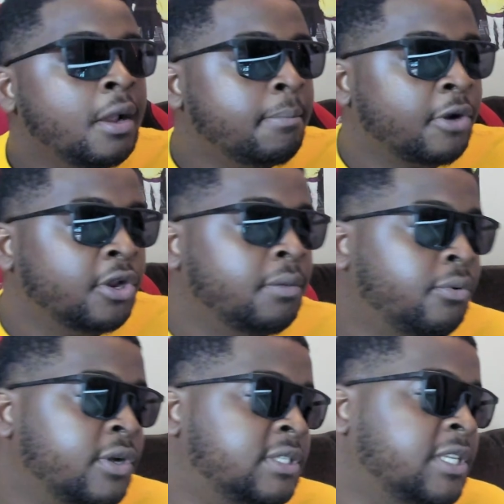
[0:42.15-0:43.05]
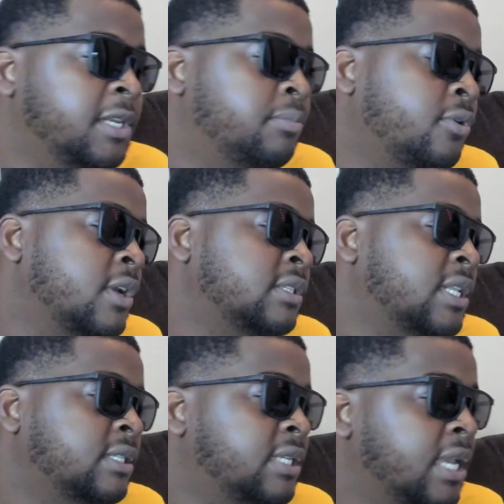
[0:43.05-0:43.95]
Burna Boy, City Boys,
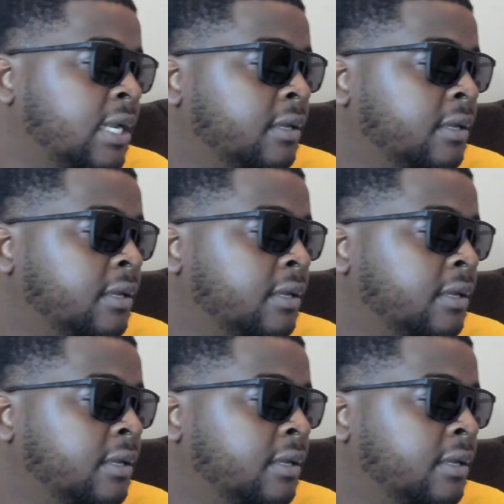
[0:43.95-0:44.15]
let's get it.